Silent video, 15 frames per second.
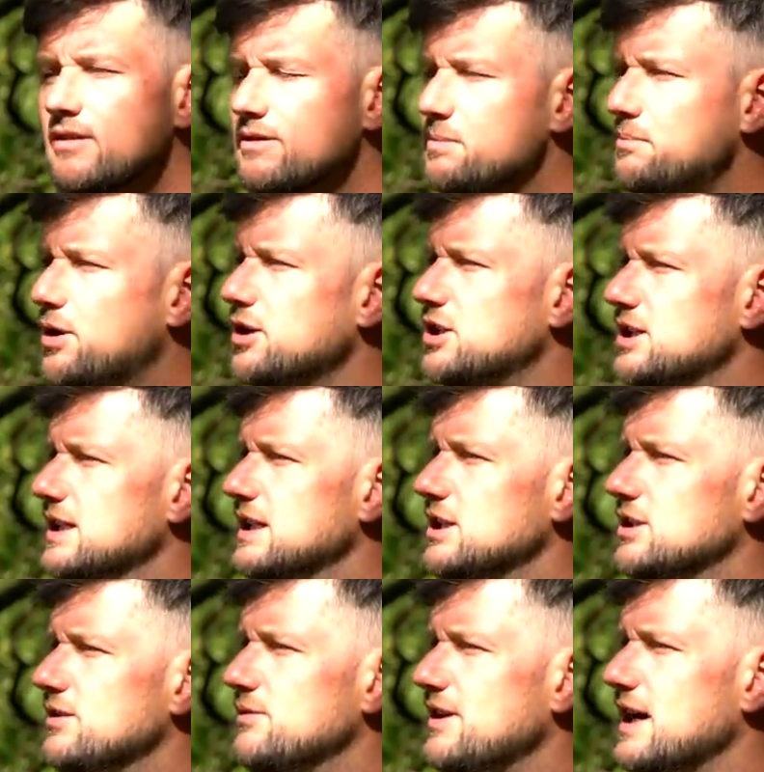They're pushing it
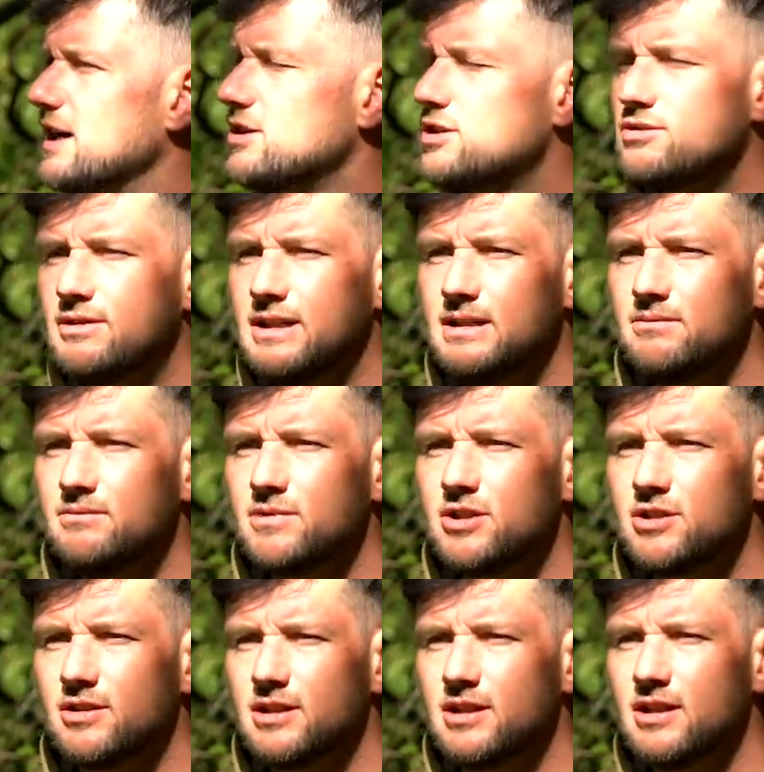to the extremes,
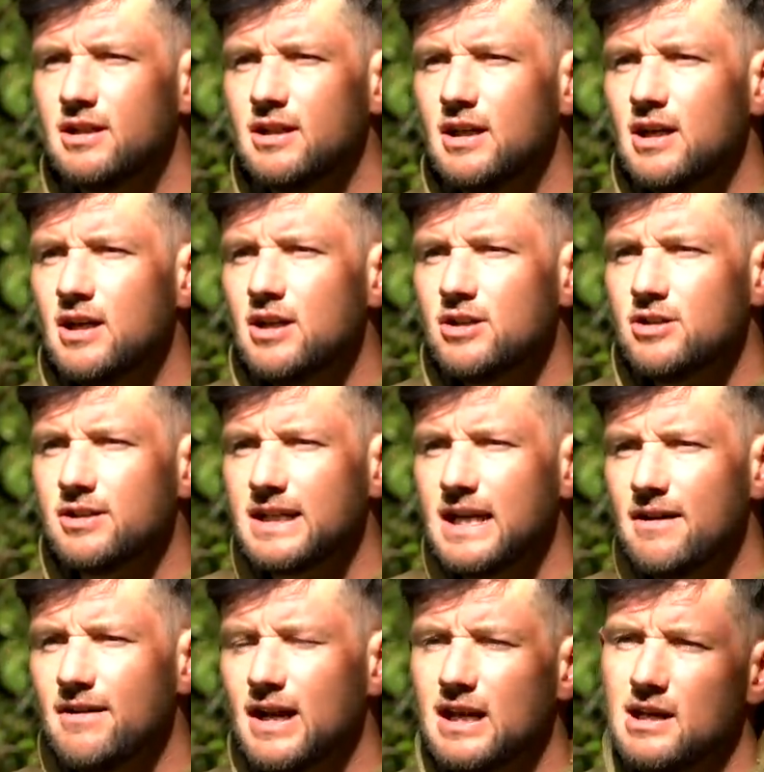trying to
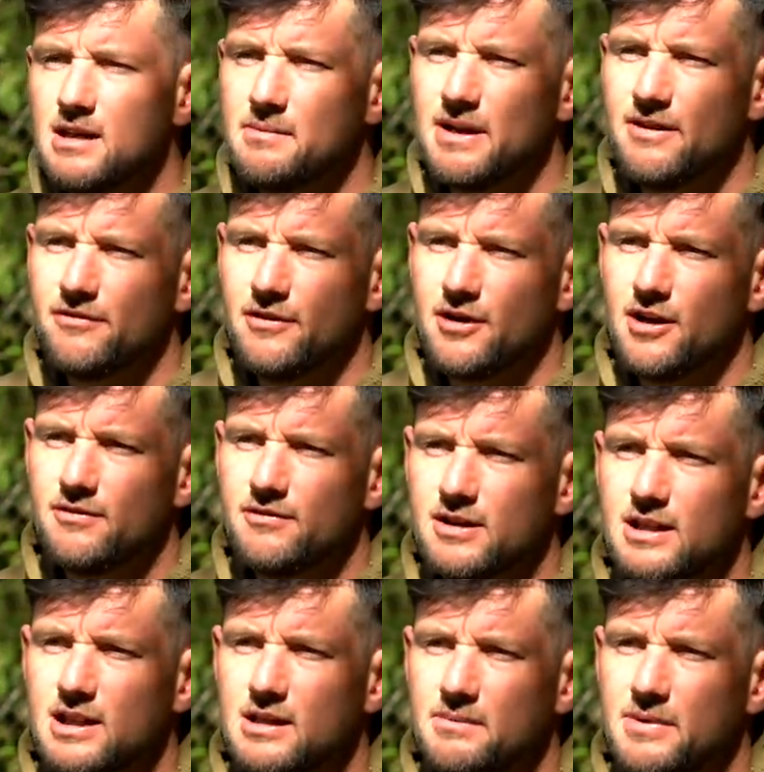get that little bit further and
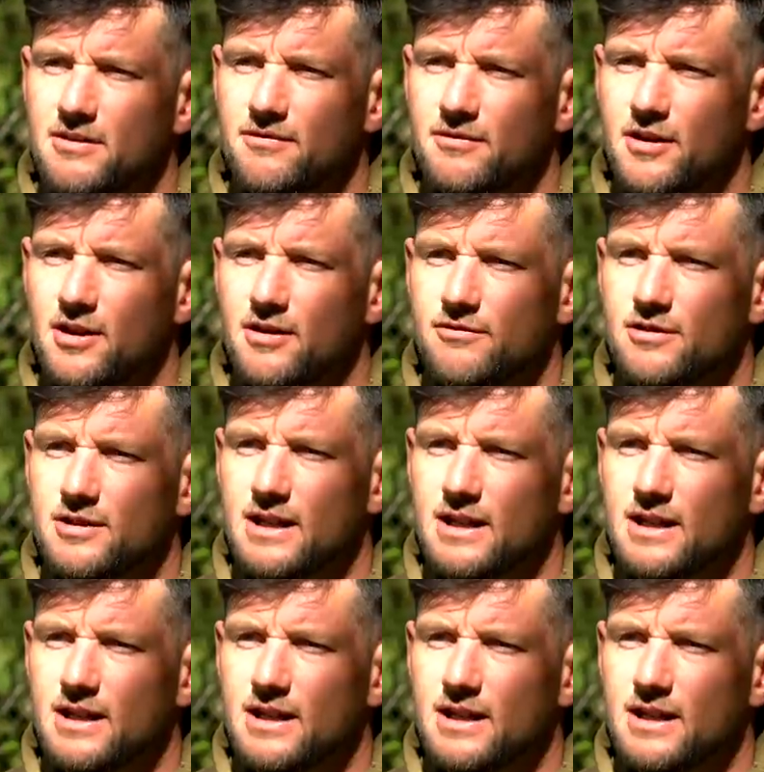a little bit further.